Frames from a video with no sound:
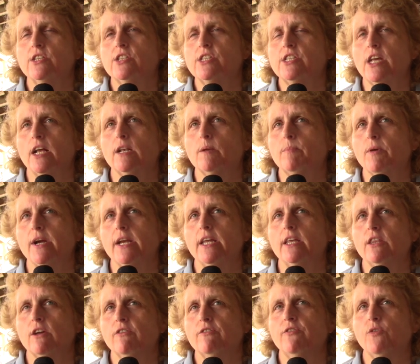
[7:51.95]

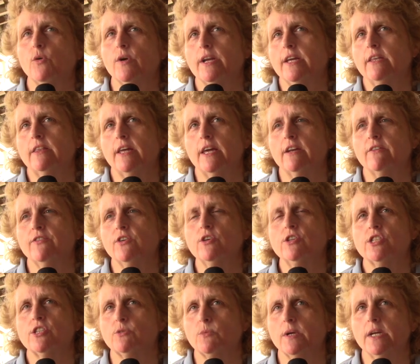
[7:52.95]
celebrating their 40th
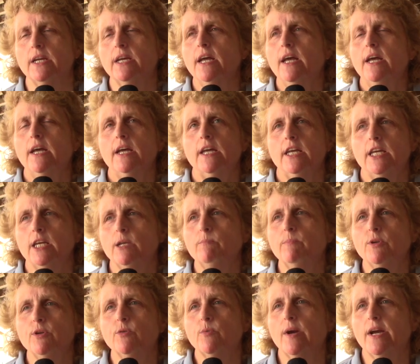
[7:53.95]
anniversary in
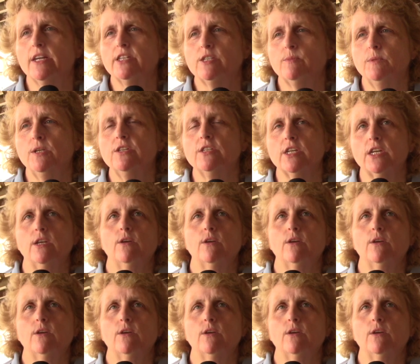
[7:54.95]
bluegrass music.